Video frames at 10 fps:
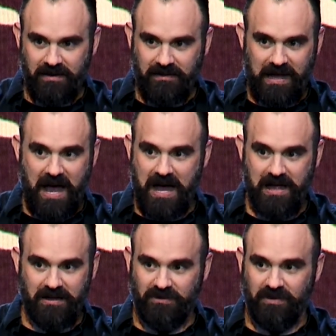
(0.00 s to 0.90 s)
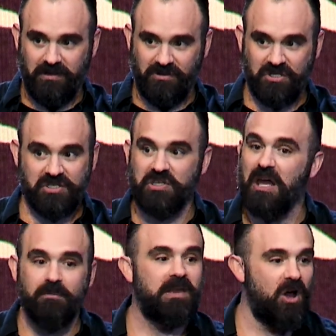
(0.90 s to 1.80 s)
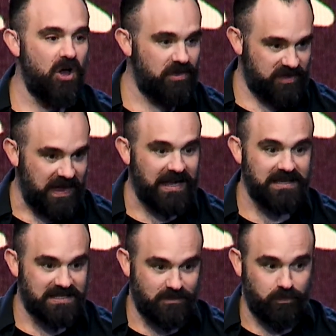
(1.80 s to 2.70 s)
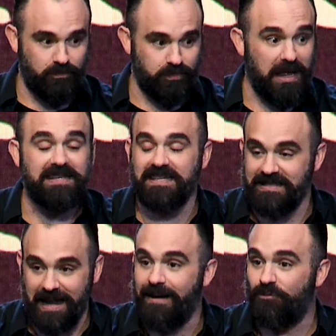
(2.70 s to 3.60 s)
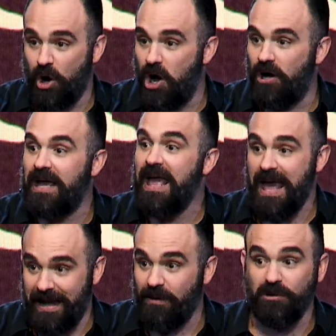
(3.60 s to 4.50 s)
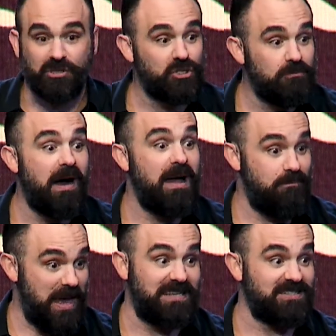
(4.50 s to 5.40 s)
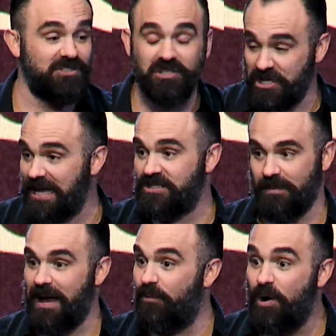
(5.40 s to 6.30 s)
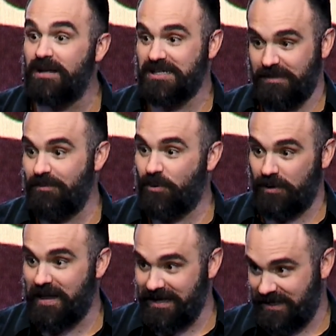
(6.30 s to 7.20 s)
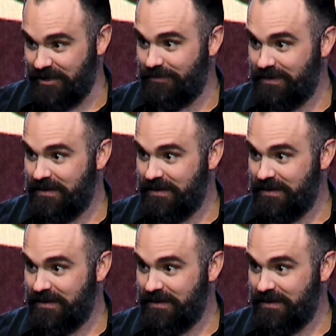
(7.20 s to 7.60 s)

Like, I just tell me all the things, places that I'm wrong, and I will do my best to change them. I want to be more like you.